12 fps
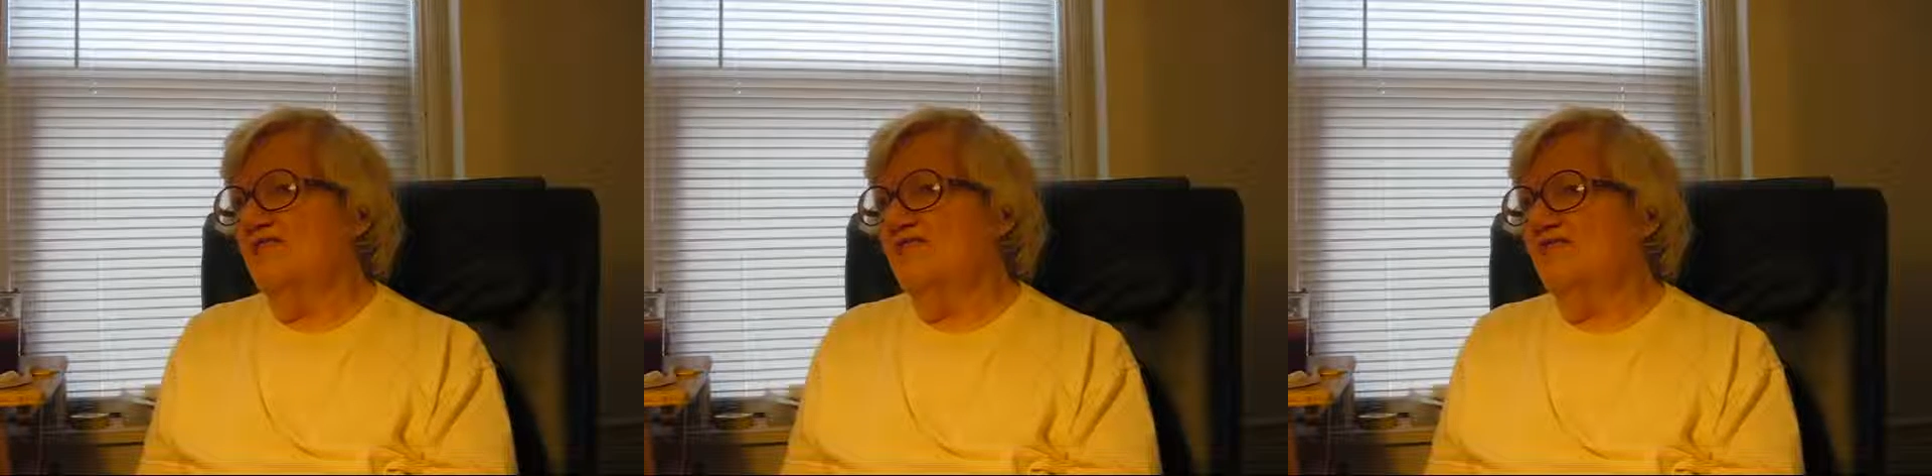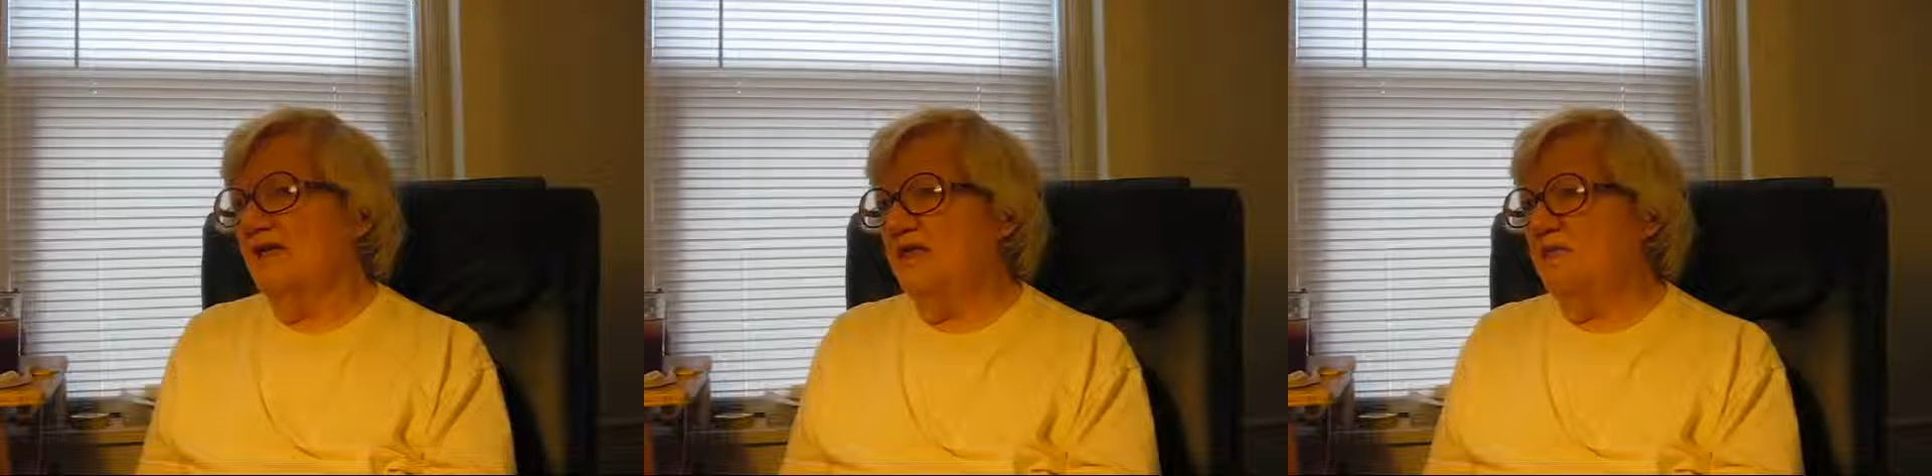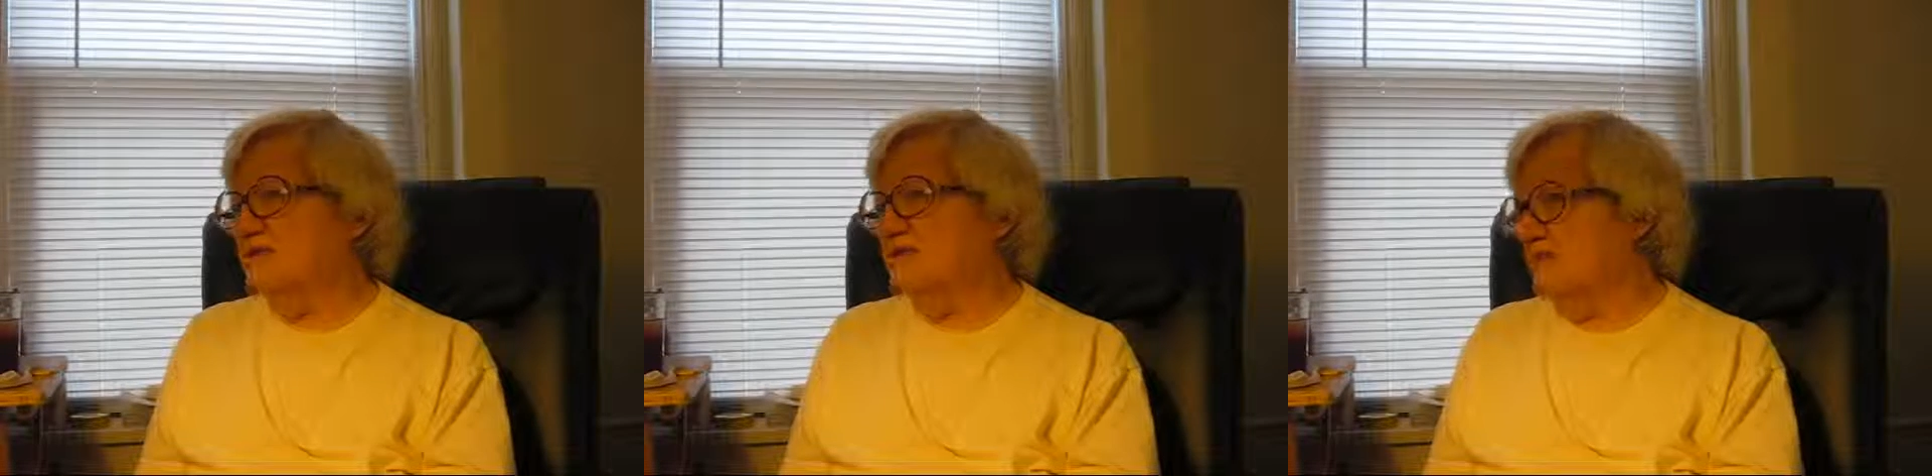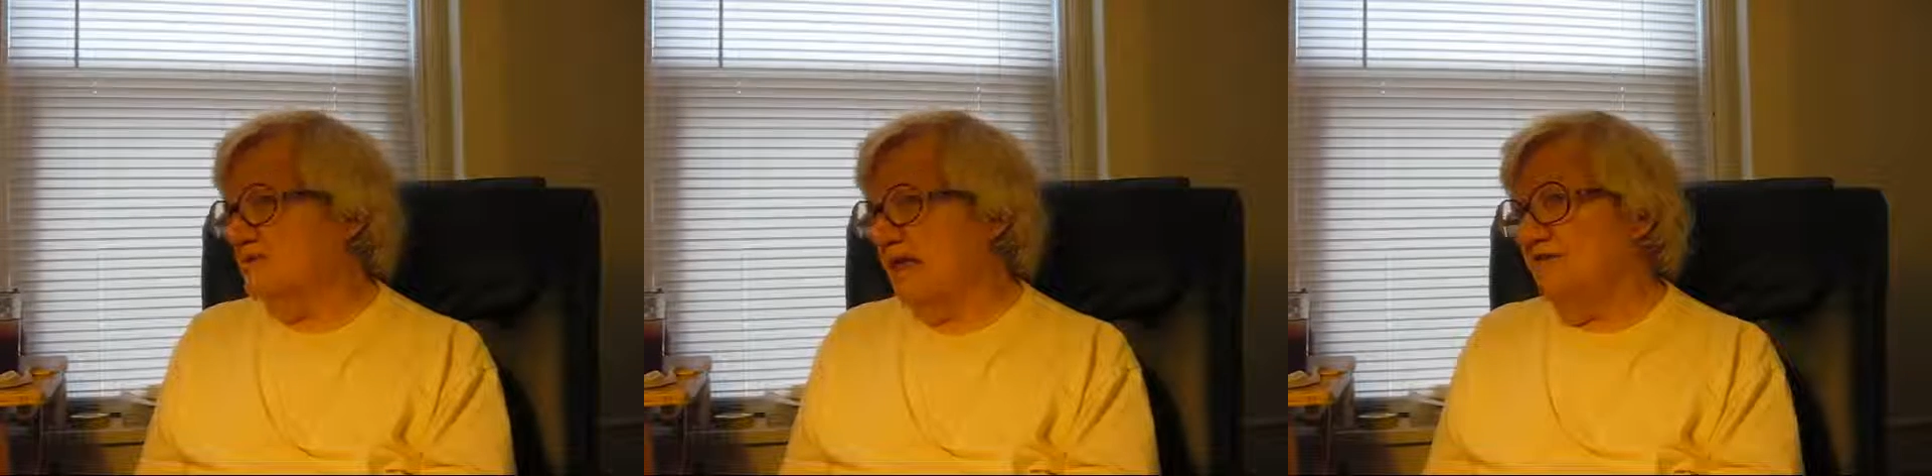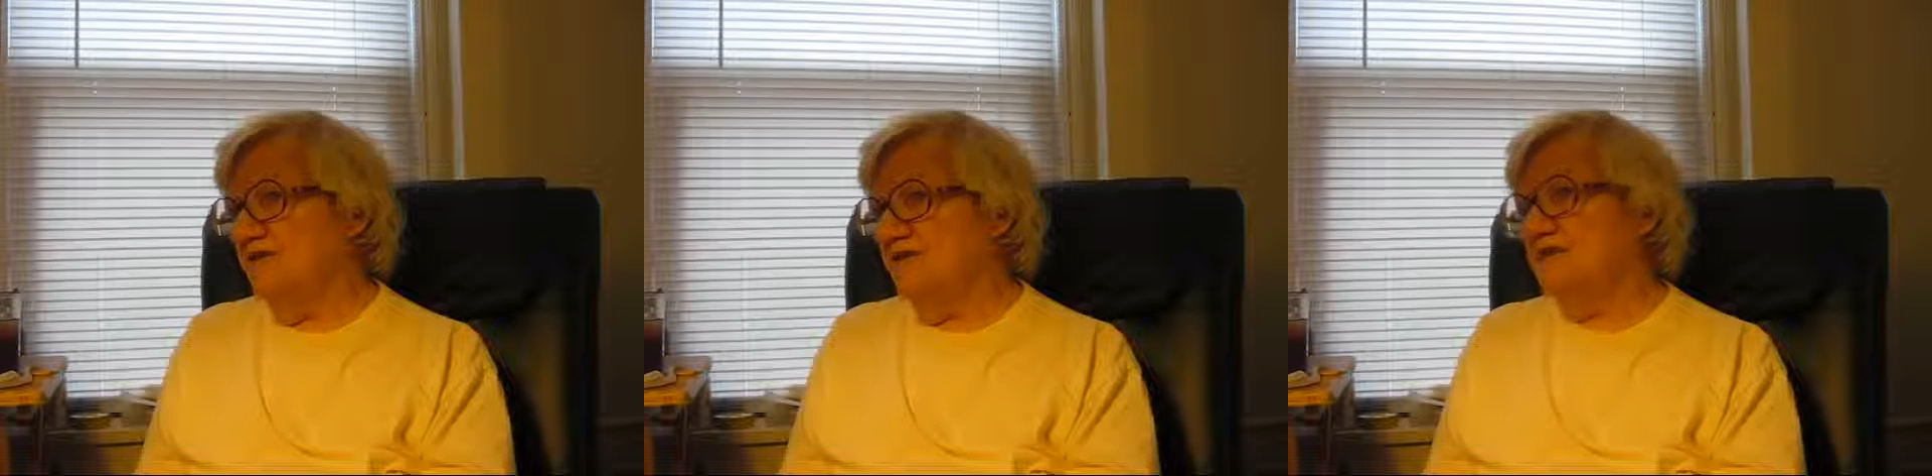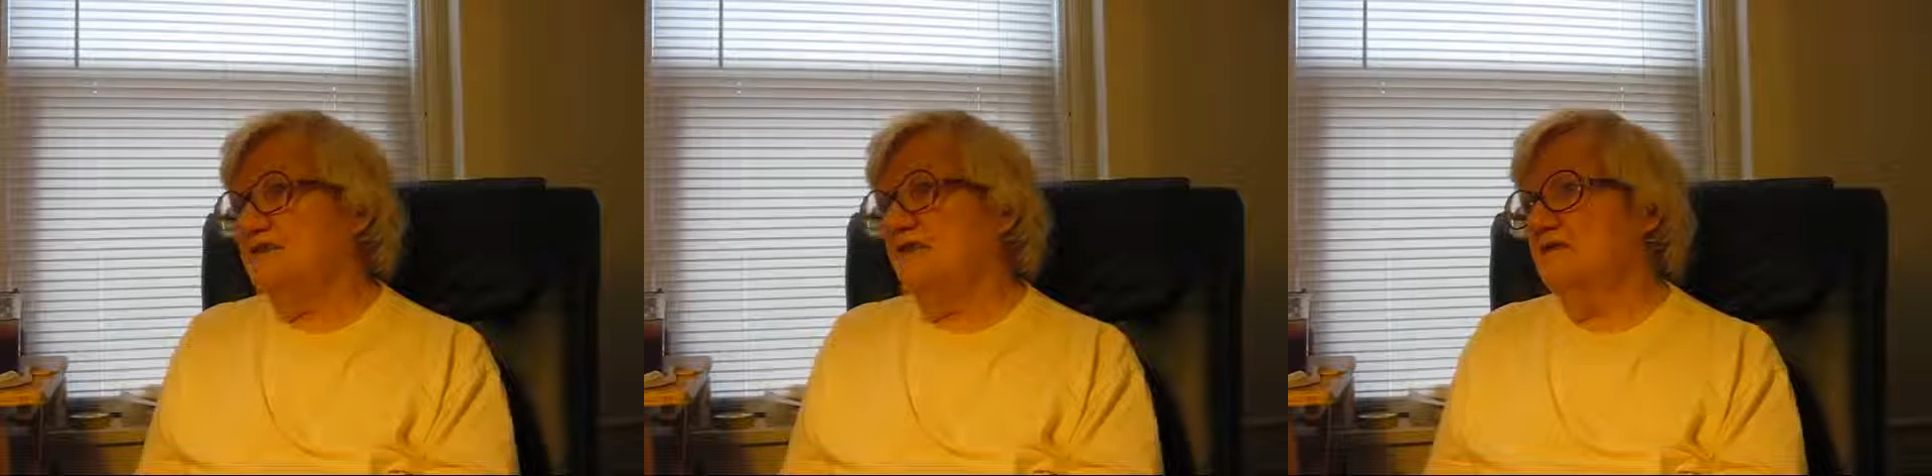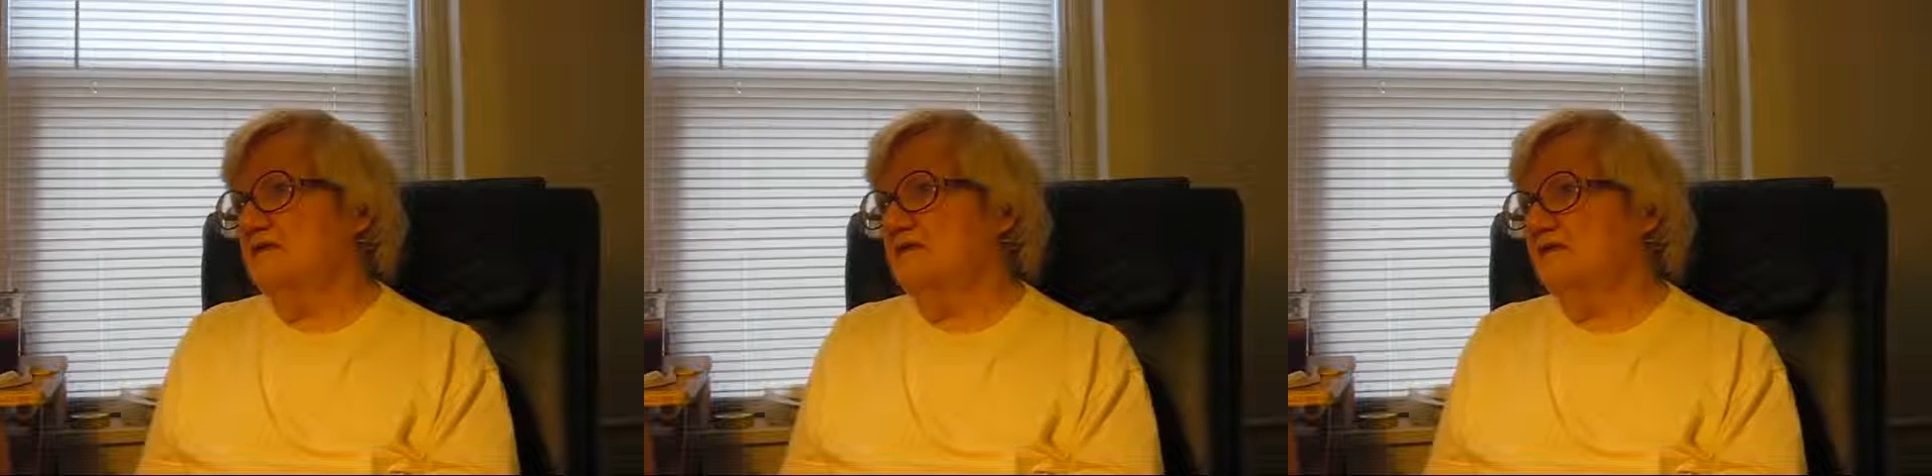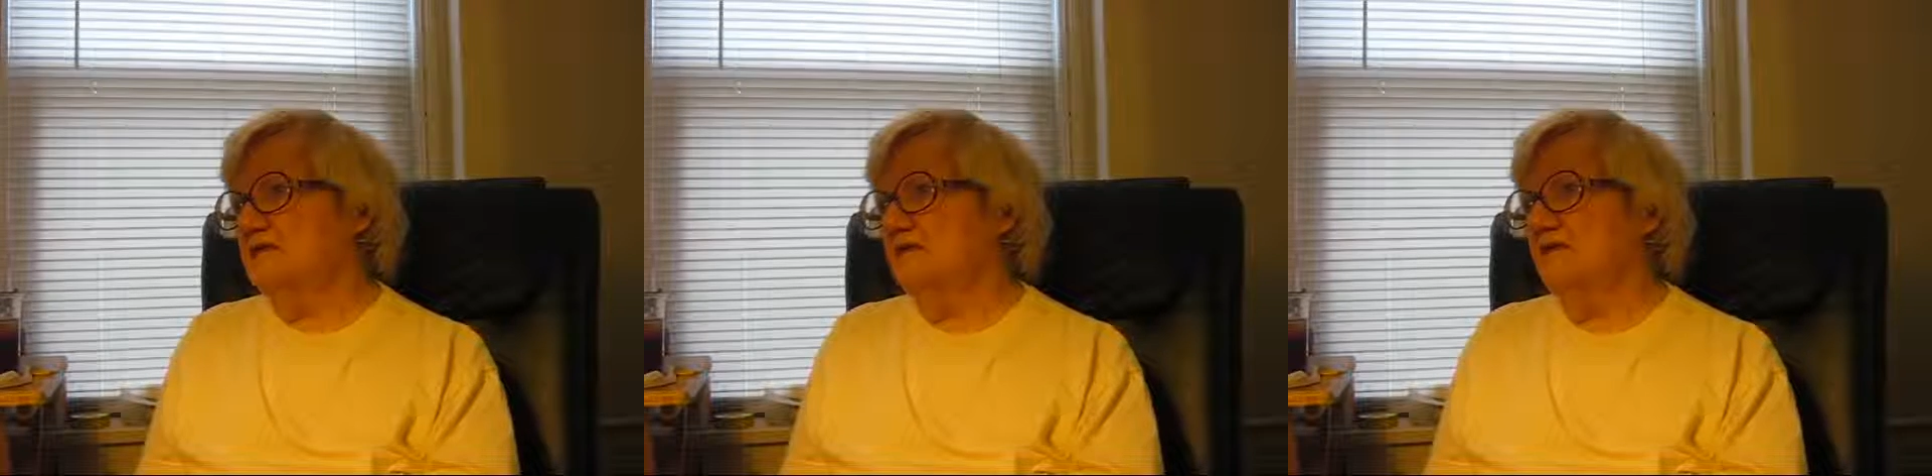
My father was a traveling salesman,